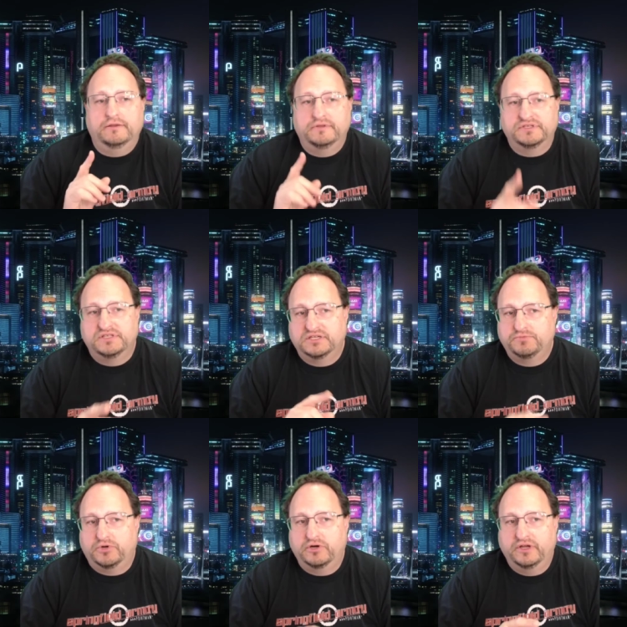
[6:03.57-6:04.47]
Now, this
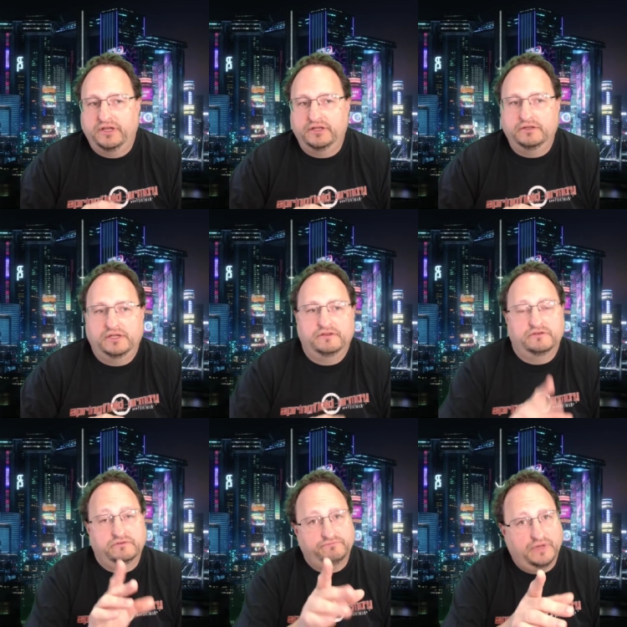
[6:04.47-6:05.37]
next part, again,
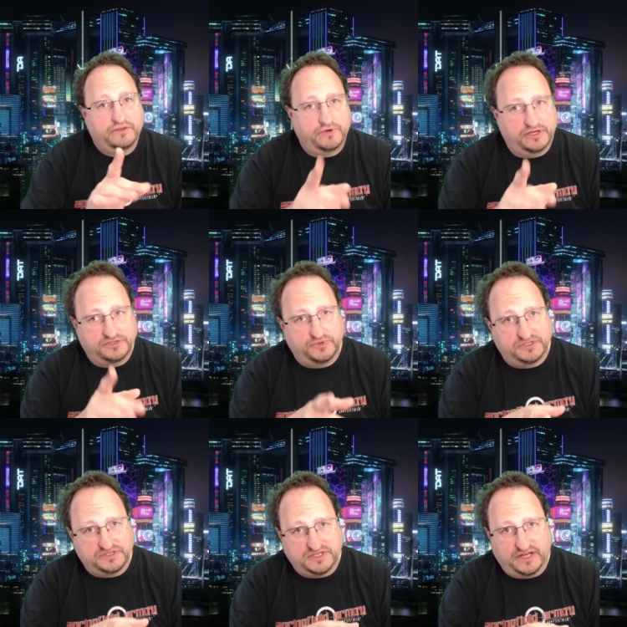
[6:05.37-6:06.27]
now, the, by the way, I should
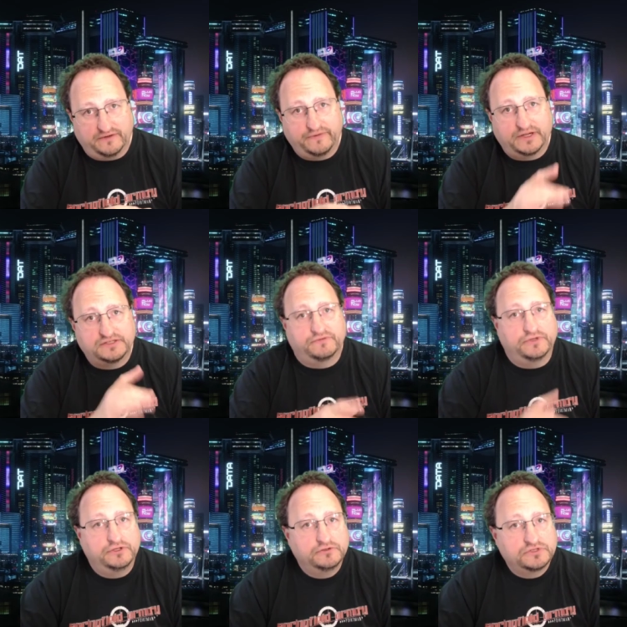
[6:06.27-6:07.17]
mention side effects.
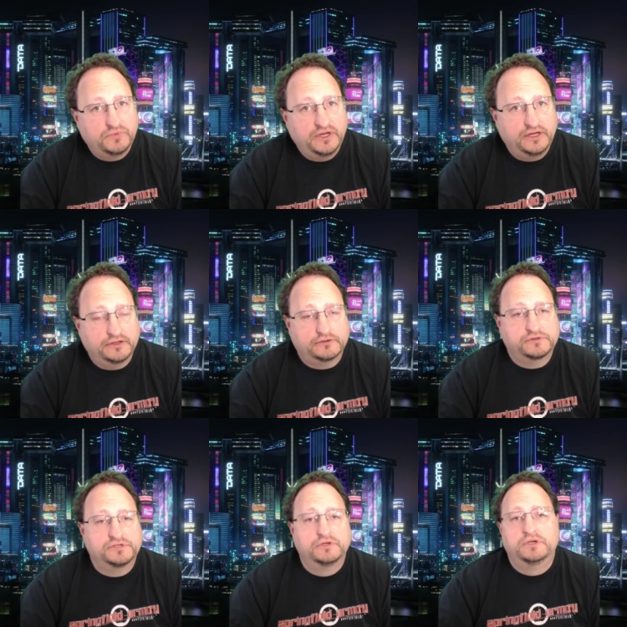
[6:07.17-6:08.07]
If you use speed
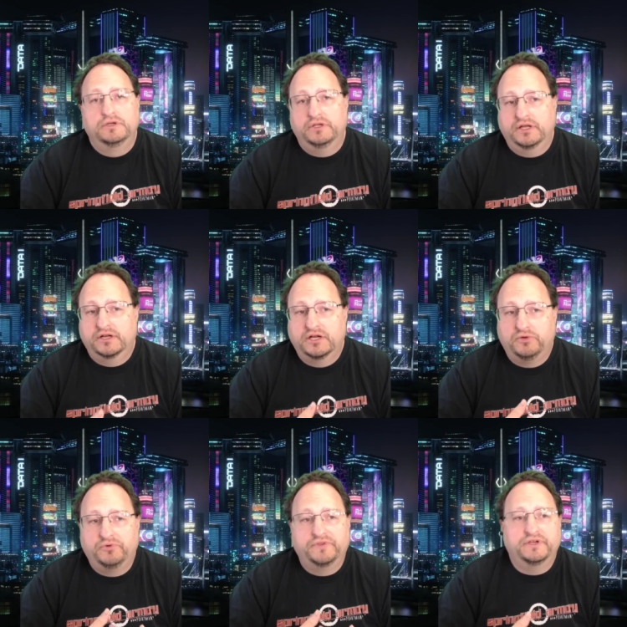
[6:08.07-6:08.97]
healers, you got a
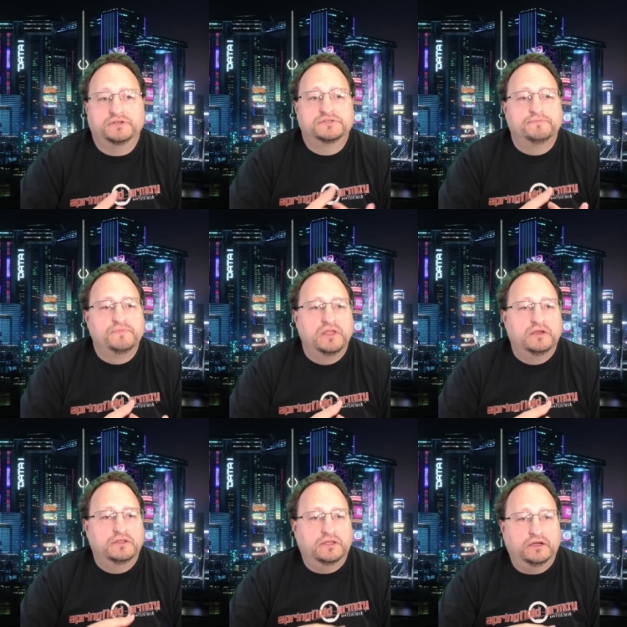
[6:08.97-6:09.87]
couple things.
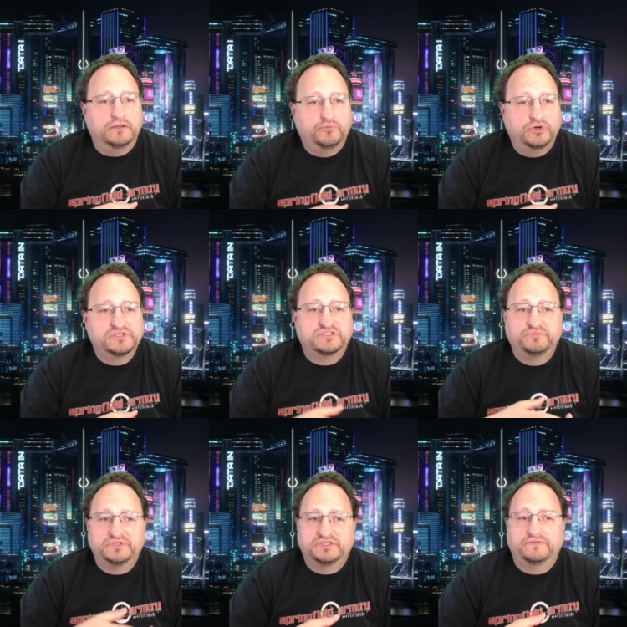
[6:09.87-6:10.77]
Uh, the book
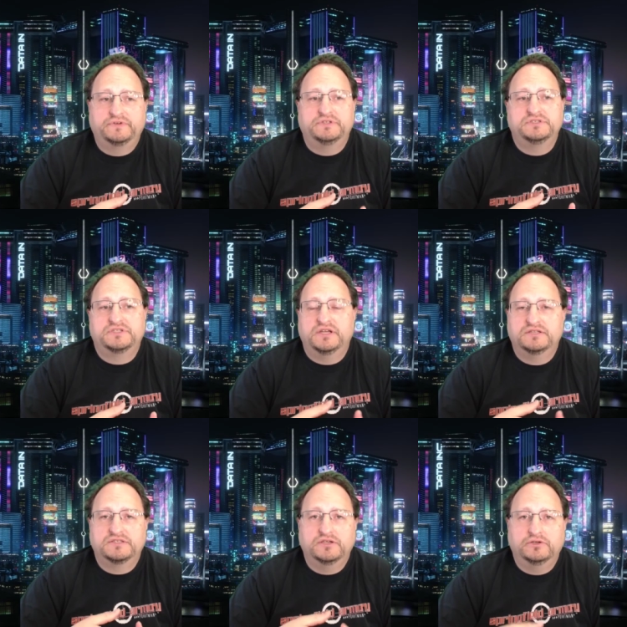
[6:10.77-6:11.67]
specifically
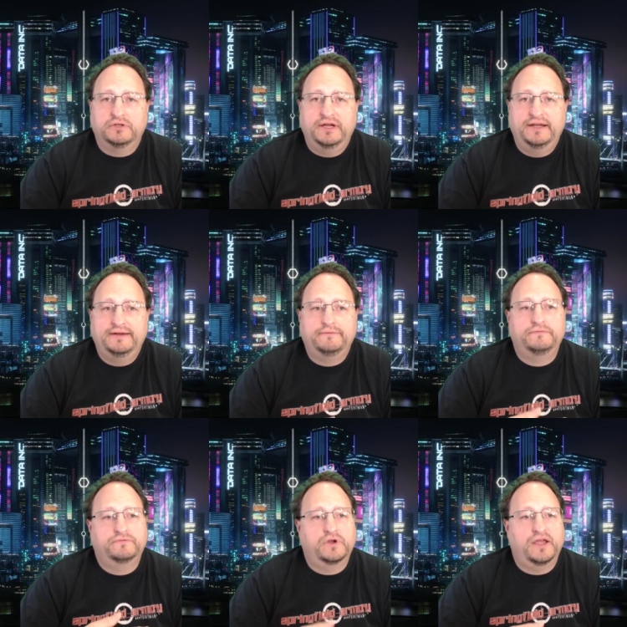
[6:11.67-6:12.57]
states that you'll
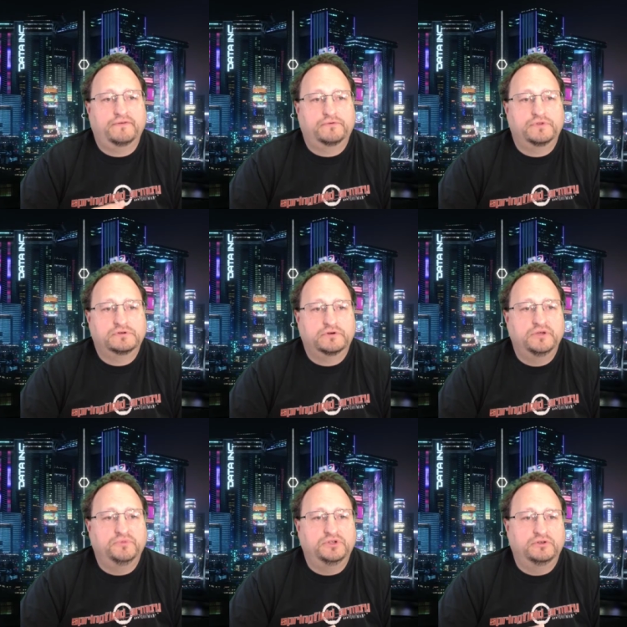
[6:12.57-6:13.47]
have, for after the
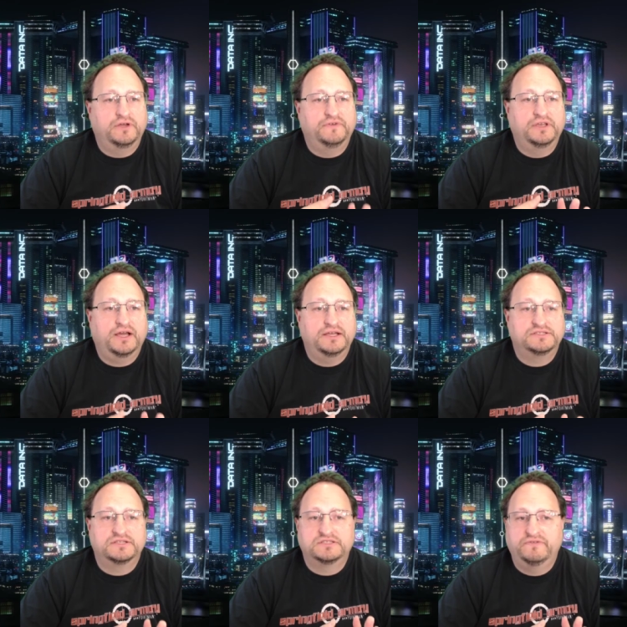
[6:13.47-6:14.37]
treatment, you'll have a
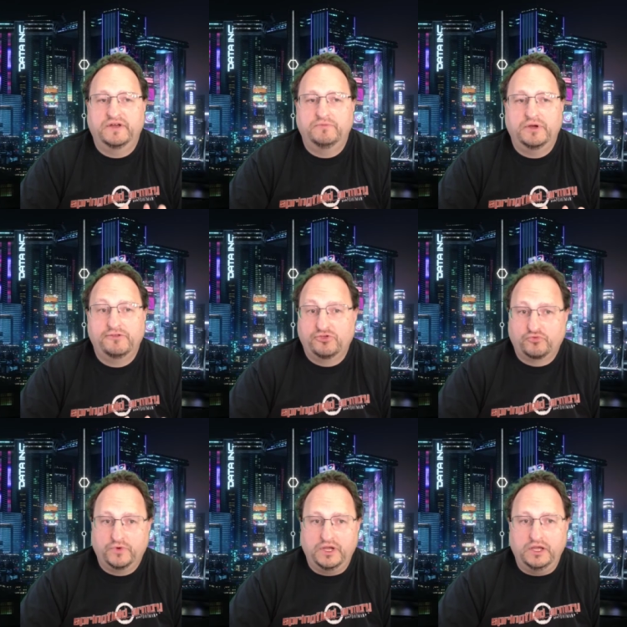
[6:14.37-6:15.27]
die 6 divided by
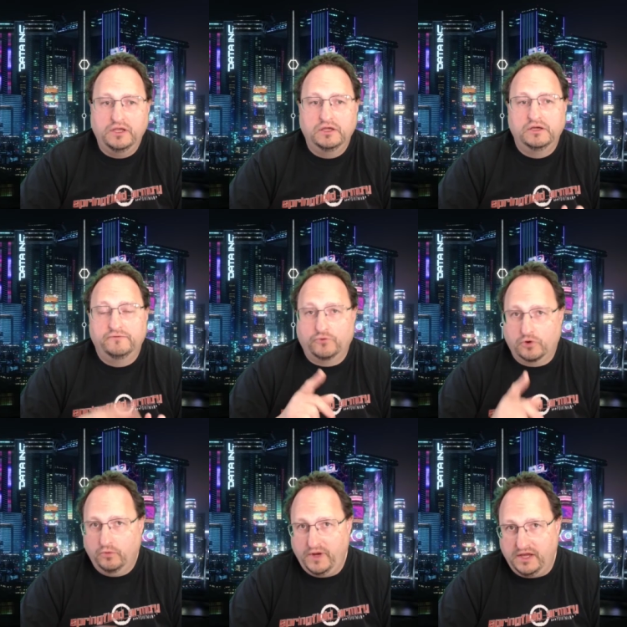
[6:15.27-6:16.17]
3
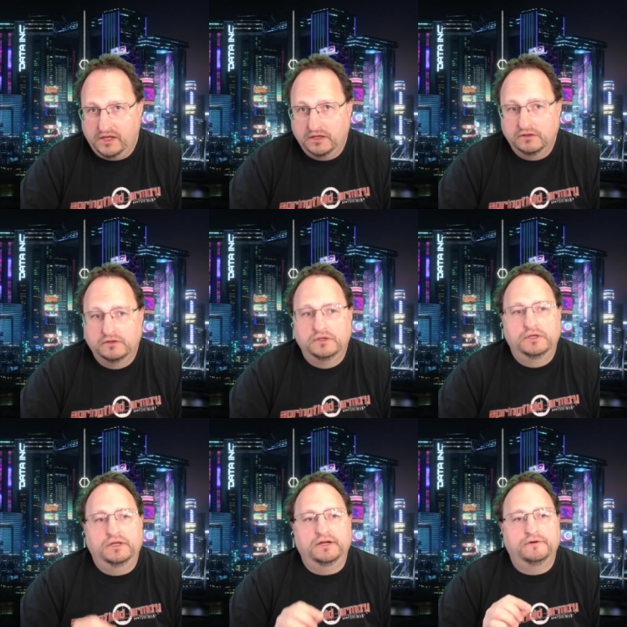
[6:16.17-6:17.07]
for a week,
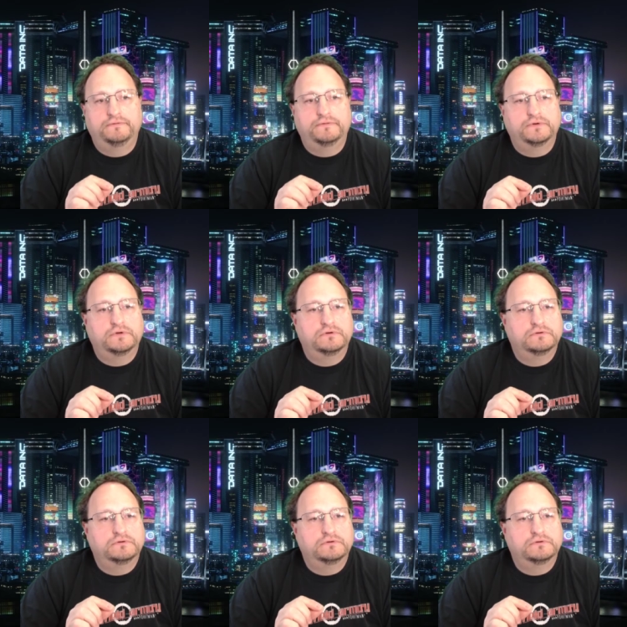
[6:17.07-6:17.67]
of